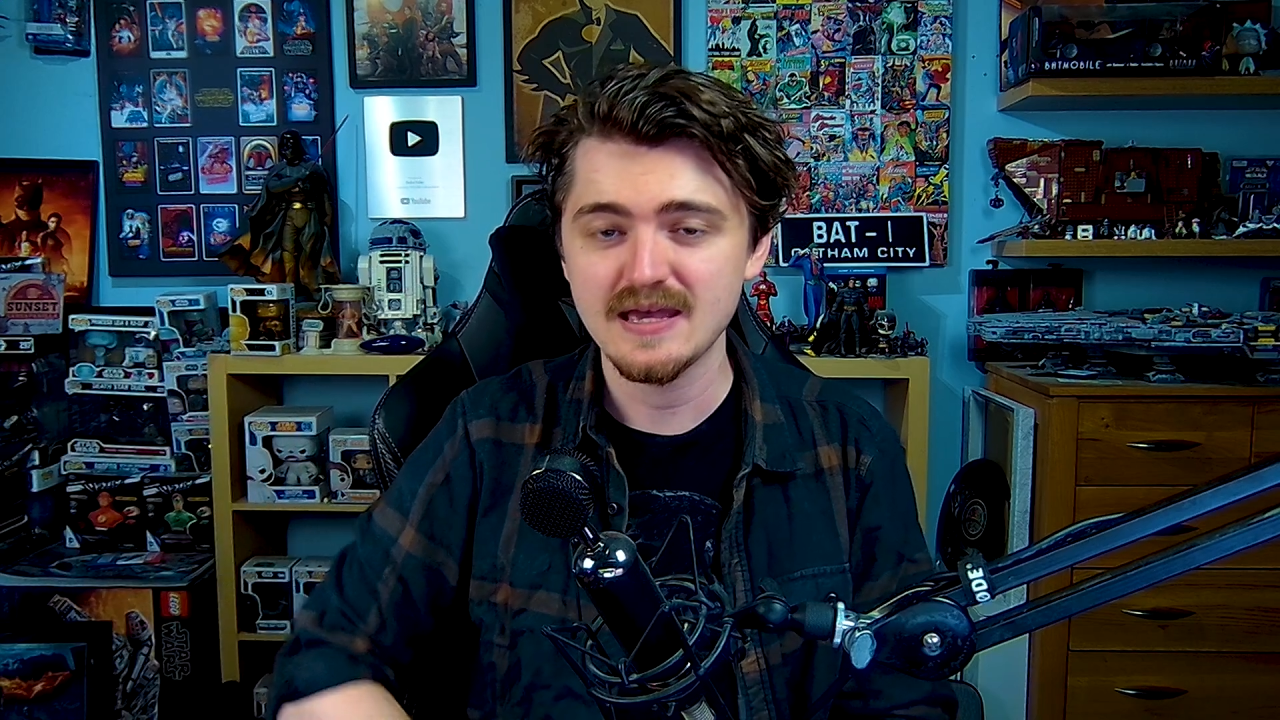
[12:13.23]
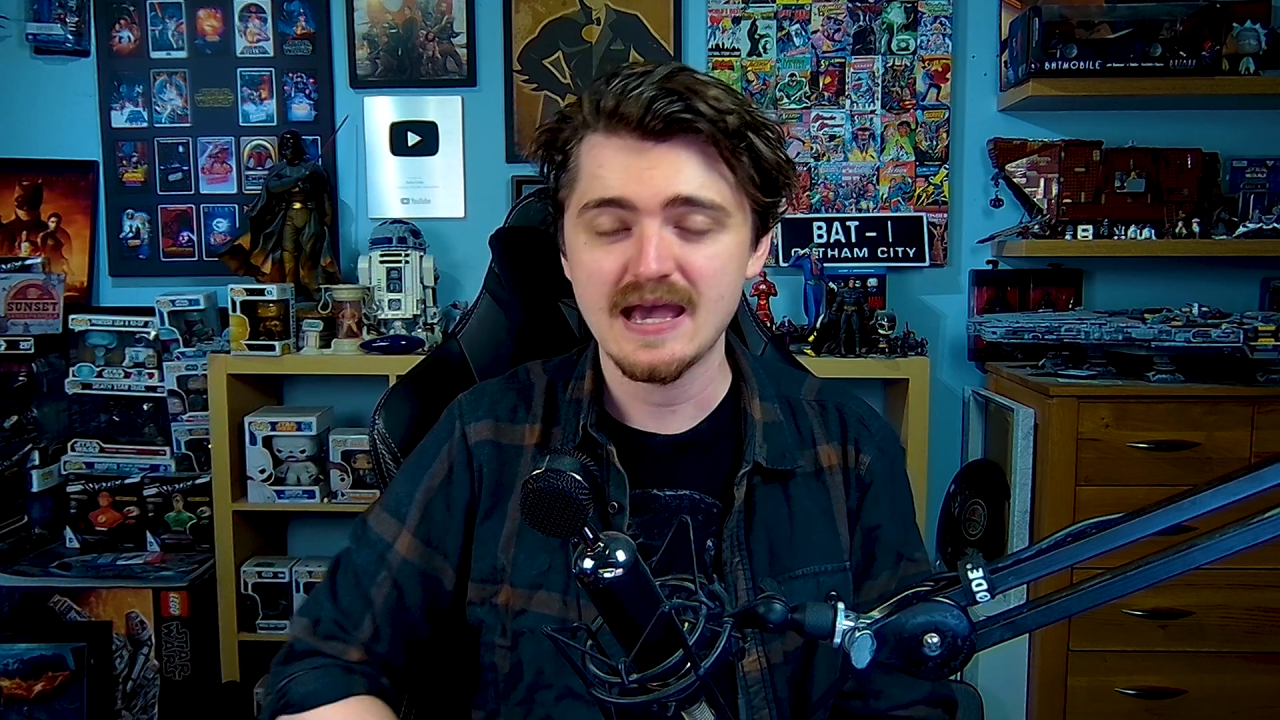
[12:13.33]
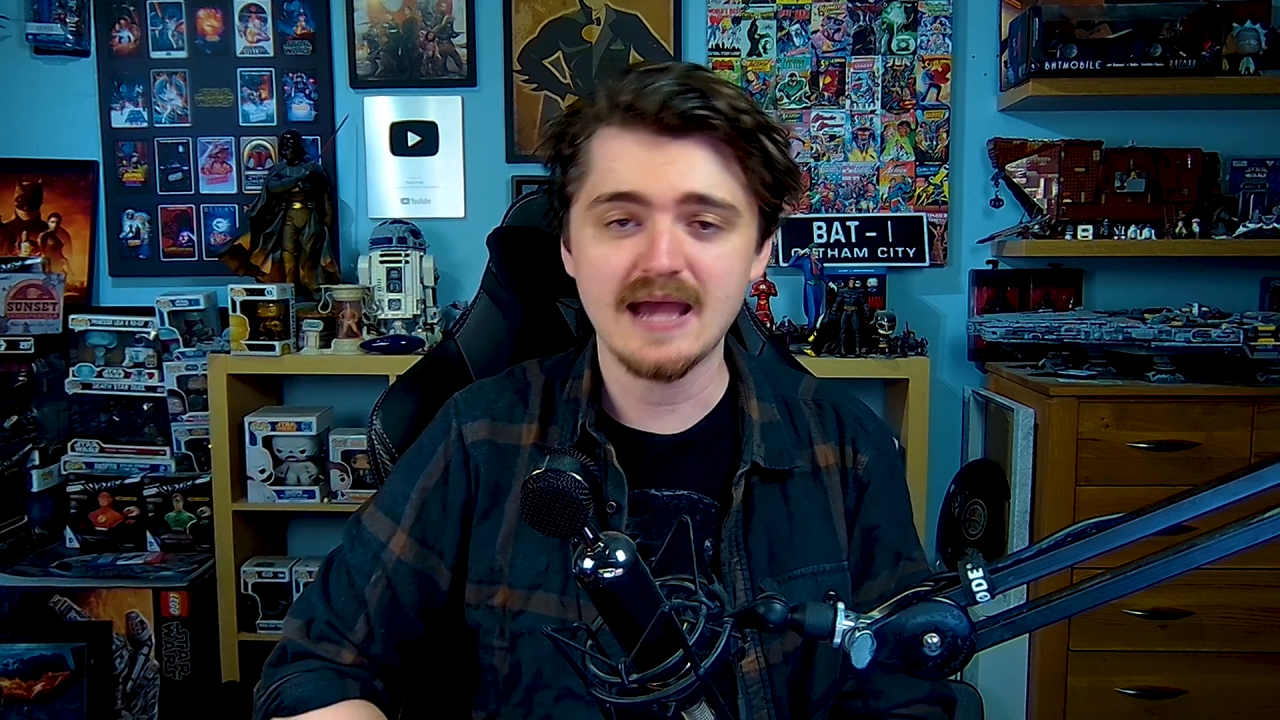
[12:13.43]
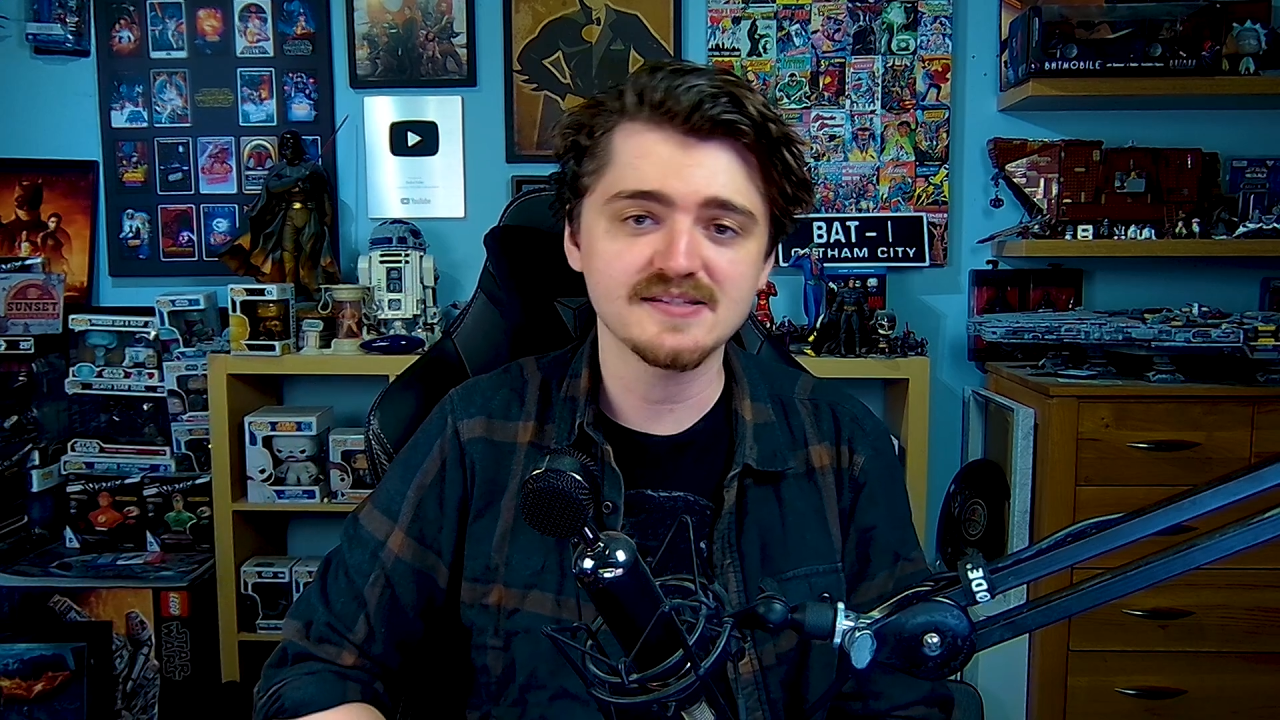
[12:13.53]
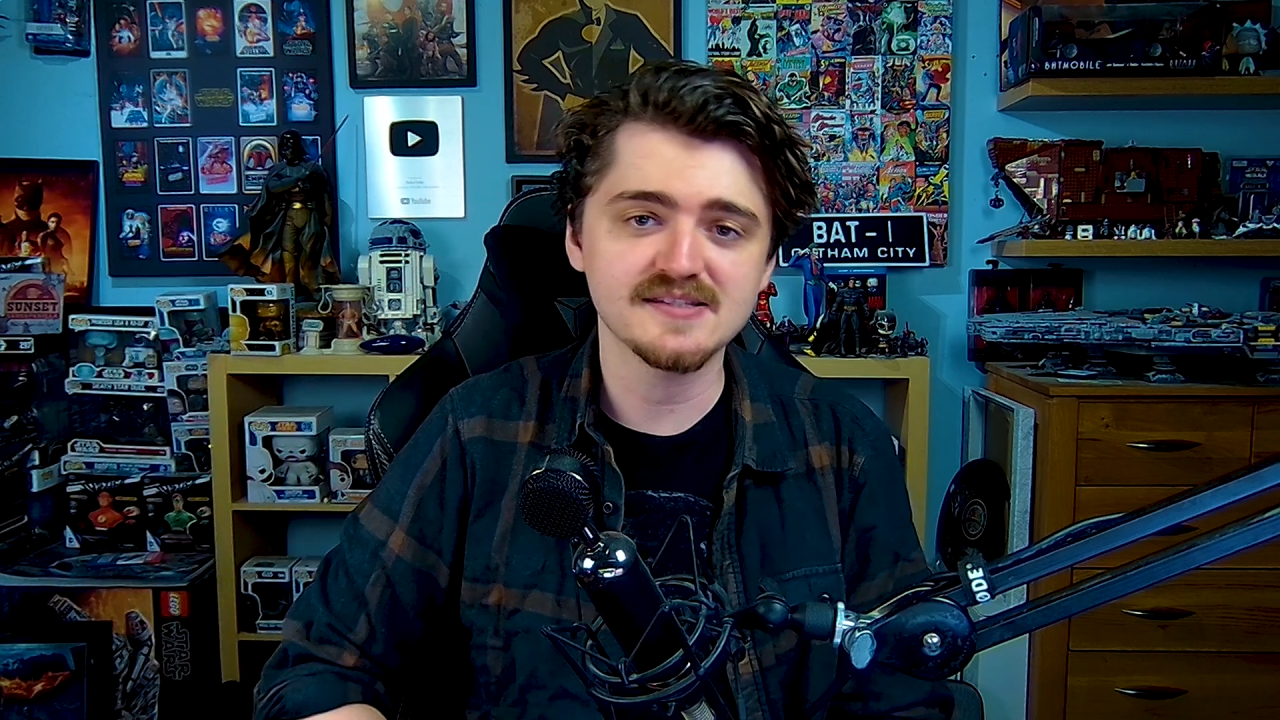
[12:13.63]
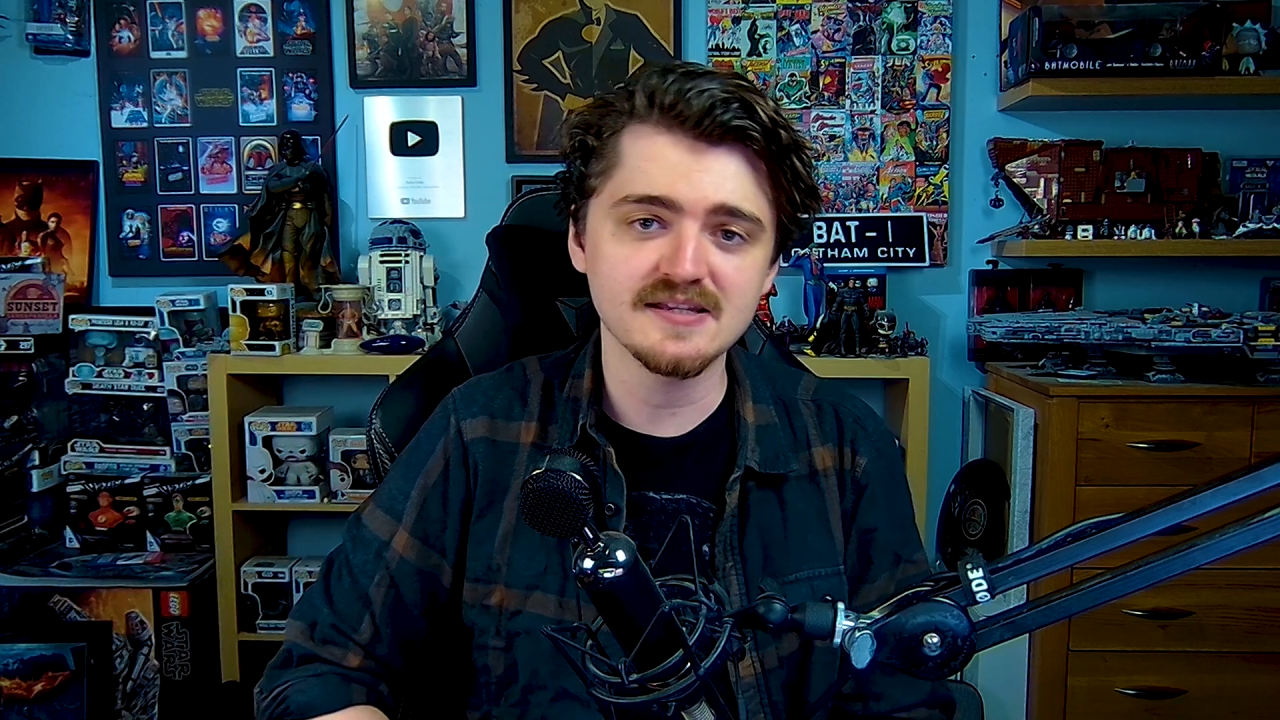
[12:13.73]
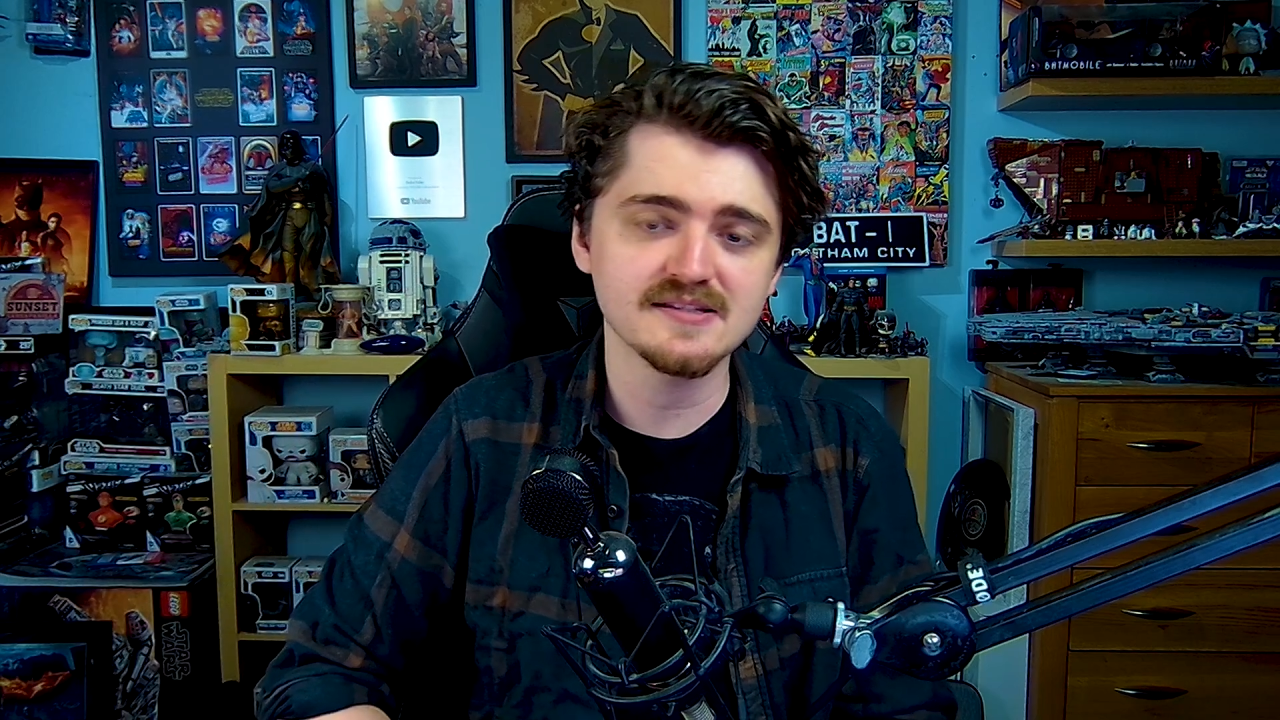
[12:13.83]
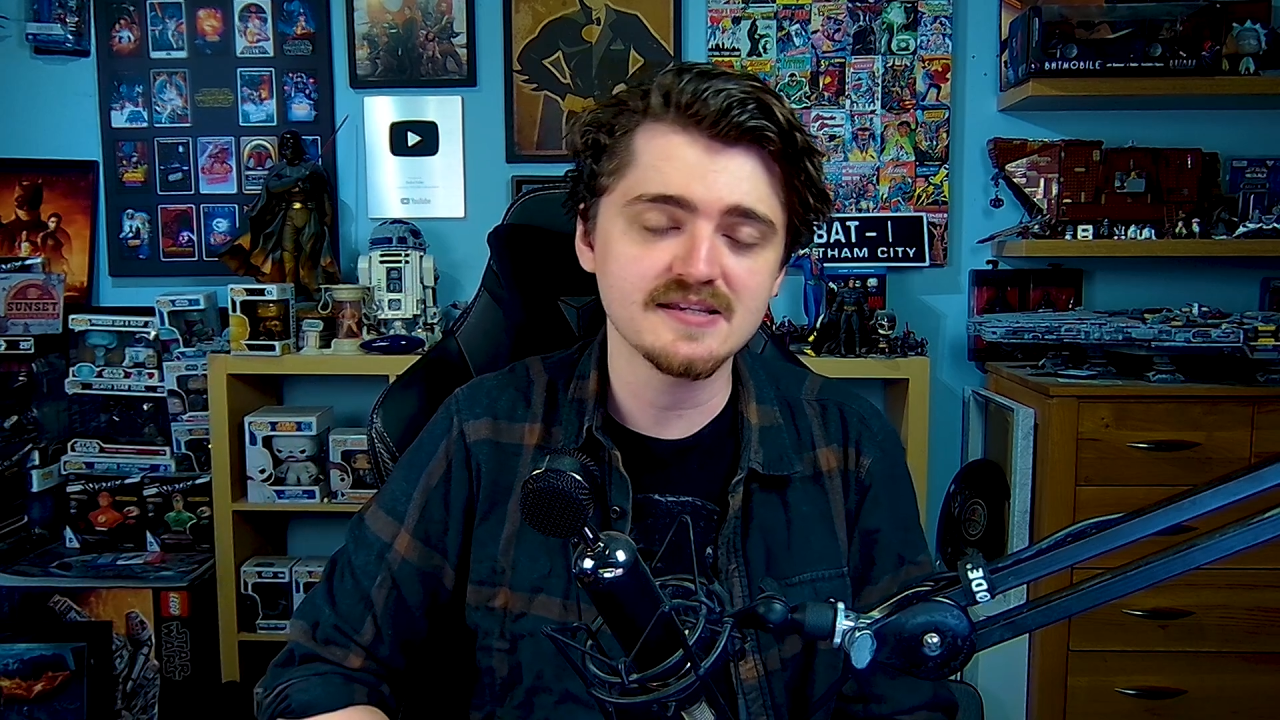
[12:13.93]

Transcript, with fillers: and since